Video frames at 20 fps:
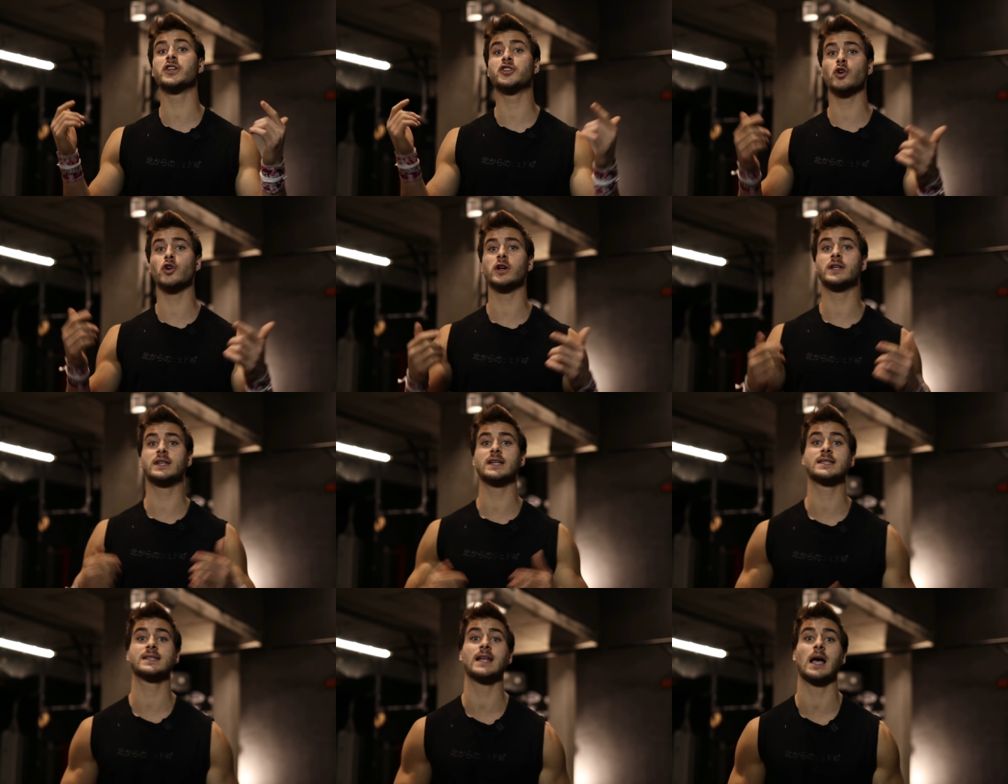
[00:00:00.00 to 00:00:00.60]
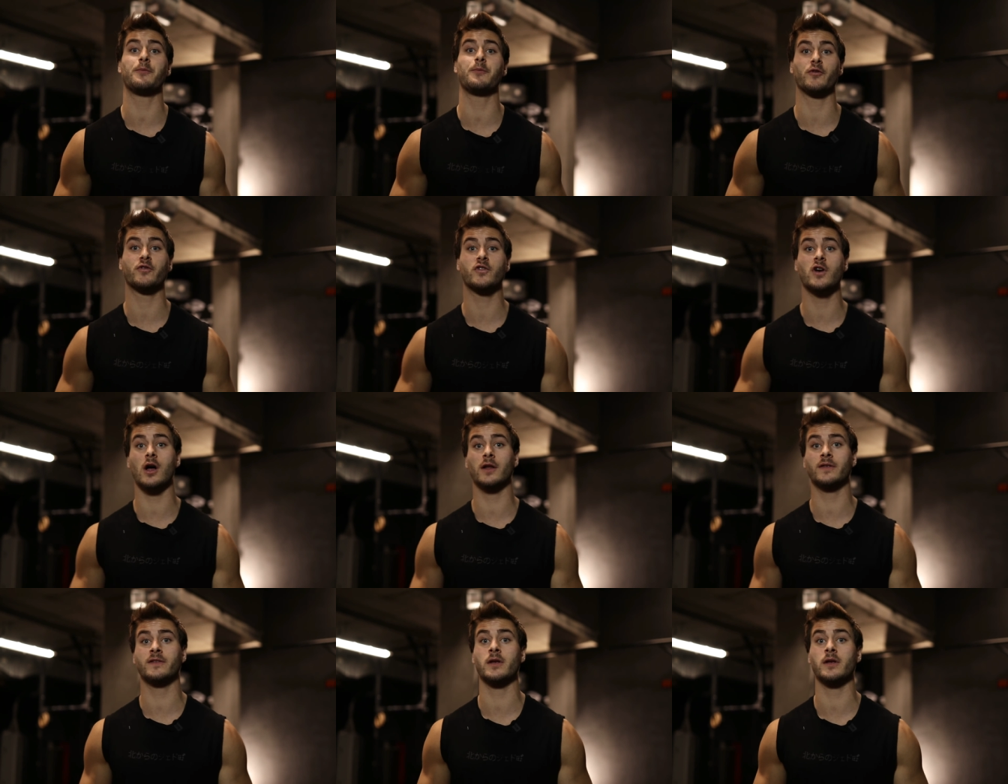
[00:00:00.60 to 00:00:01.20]
enjoy this type of
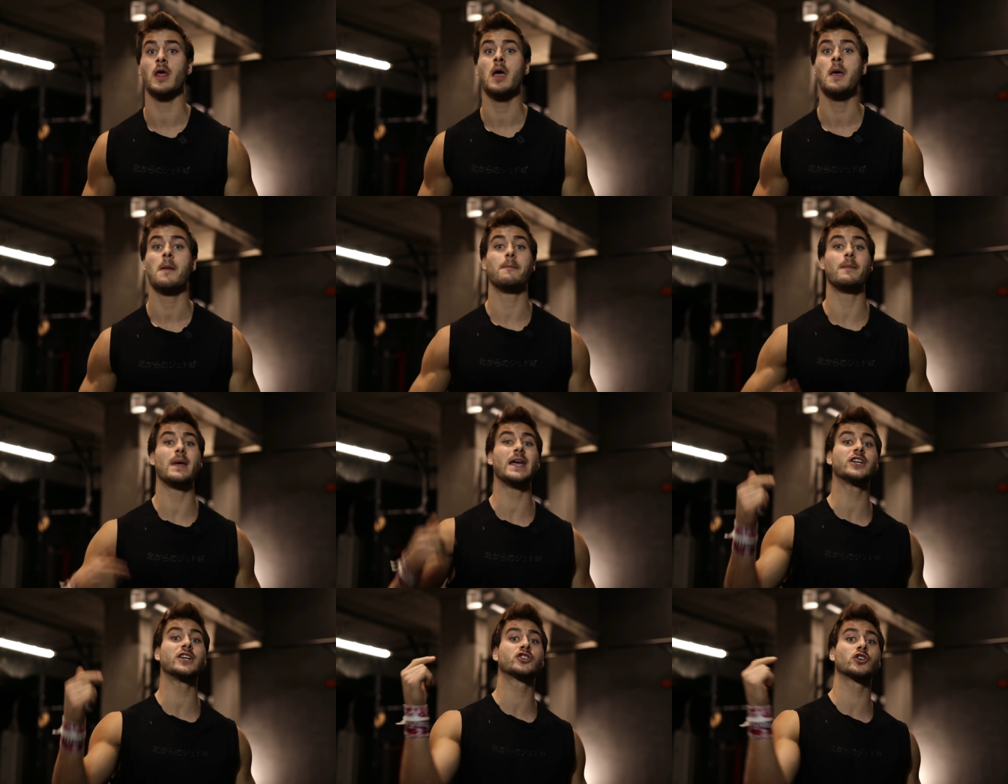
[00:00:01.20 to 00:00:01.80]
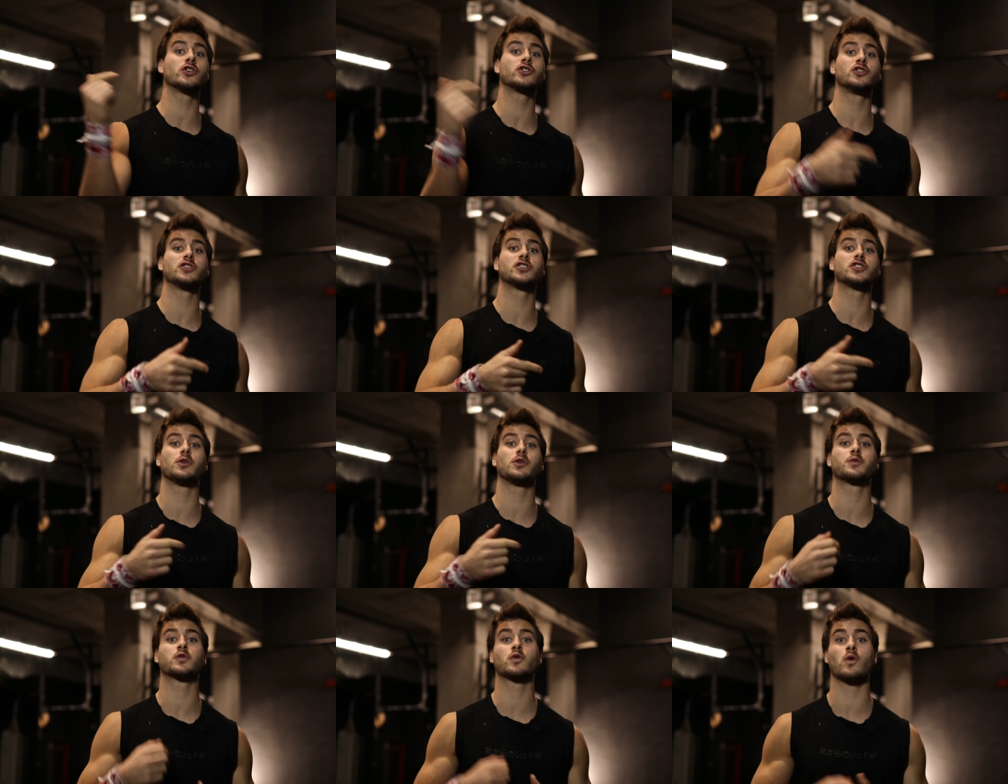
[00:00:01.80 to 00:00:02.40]
content, make sure to
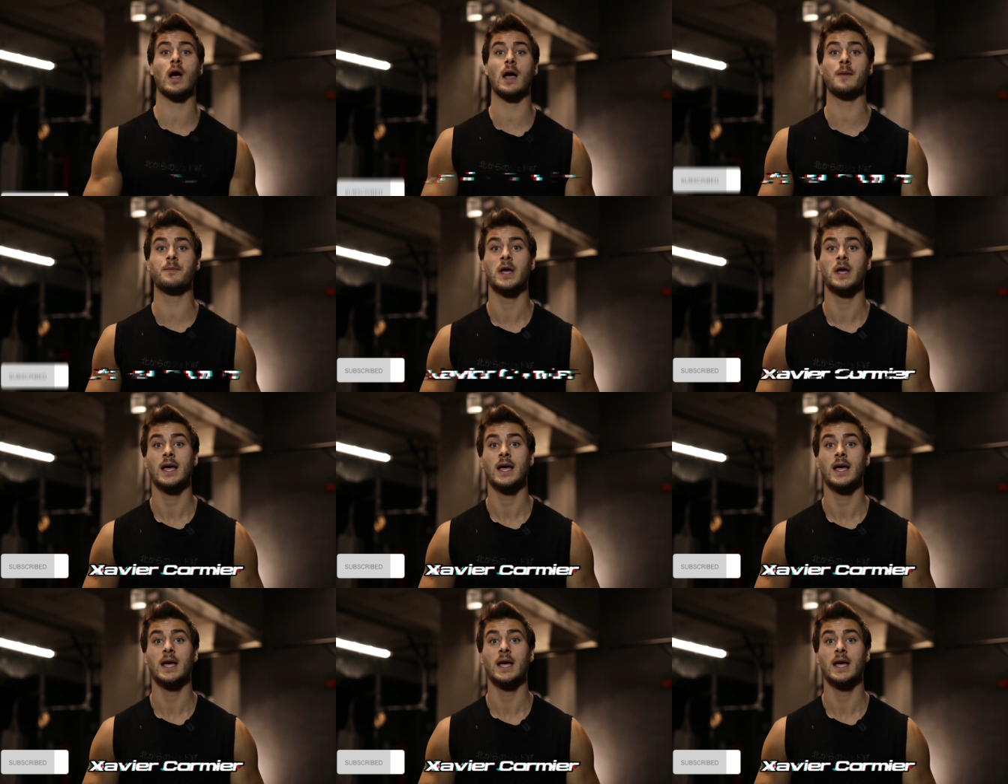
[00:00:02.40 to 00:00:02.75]
subscribe.